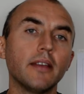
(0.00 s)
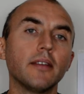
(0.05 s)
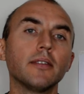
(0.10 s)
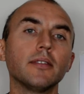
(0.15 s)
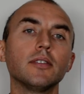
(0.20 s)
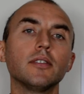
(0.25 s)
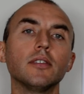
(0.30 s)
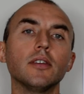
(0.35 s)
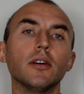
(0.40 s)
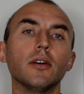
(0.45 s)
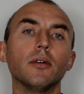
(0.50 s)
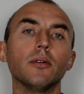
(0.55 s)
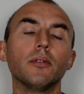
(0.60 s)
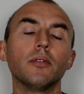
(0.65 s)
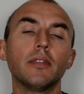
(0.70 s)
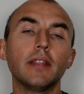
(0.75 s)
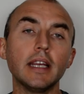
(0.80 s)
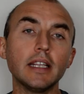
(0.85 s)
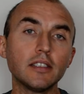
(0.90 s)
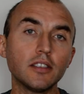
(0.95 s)
So
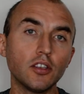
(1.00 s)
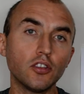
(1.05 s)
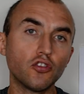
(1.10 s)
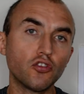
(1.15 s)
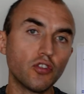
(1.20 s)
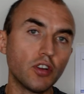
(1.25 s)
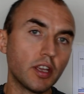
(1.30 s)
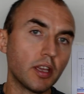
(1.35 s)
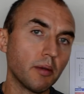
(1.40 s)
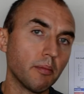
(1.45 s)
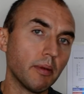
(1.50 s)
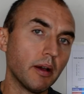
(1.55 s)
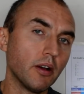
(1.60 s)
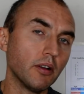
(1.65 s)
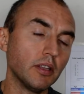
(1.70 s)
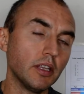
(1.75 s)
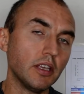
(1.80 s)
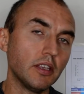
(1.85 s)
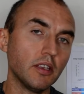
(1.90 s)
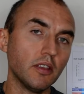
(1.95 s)
that's a trick
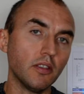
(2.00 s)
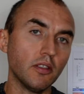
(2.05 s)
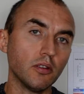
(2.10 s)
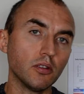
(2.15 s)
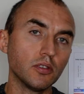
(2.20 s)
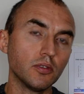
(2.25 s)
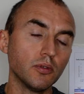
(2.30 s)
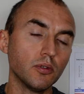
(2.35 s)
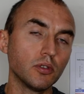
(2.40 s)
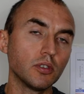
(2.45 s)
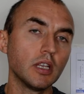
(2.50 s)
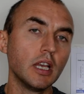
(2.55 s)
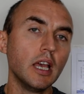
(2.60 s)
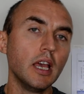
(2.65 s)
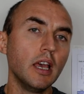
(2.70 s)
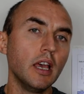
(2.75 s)
about eating those foods.